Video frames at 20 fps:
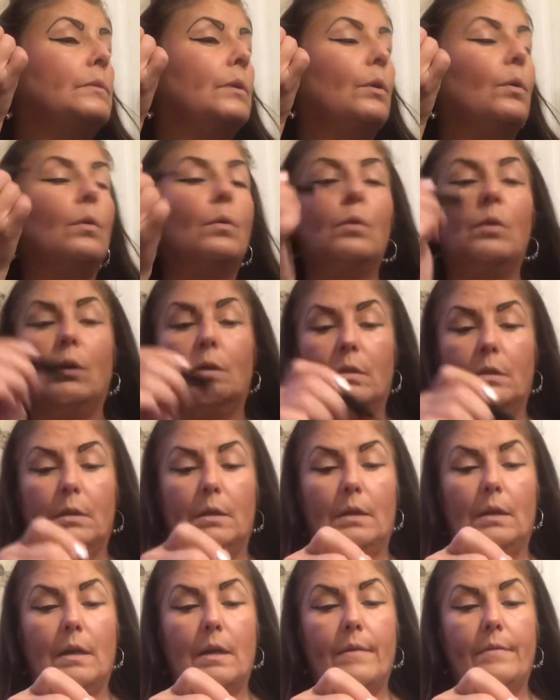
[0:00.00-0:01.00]
Ooh,
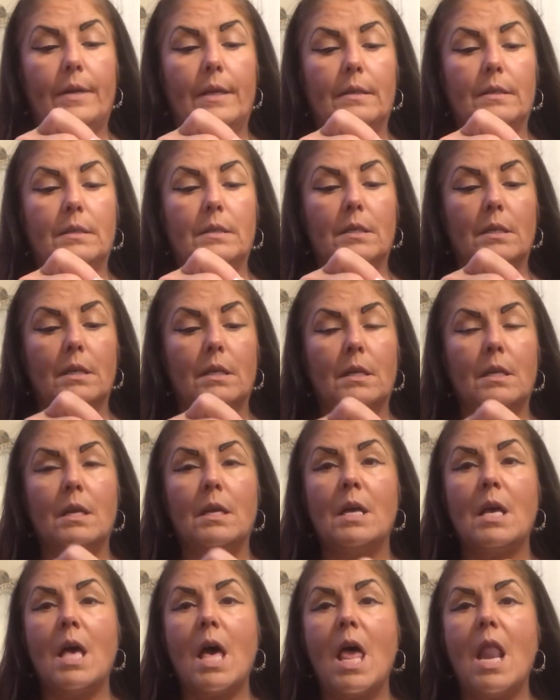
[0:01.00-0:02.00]
love it.
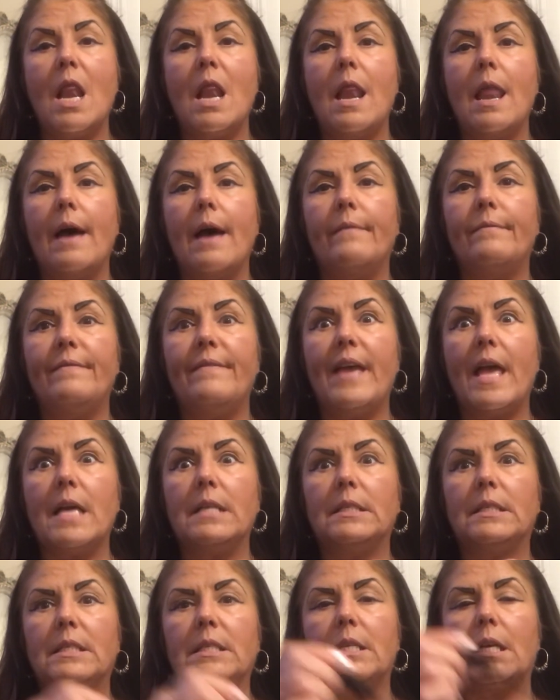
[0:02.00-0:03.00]
Love
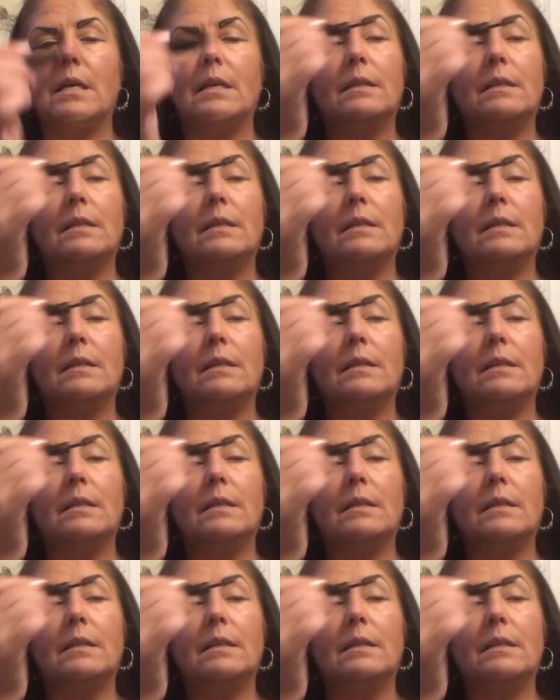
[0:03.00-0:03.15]
it.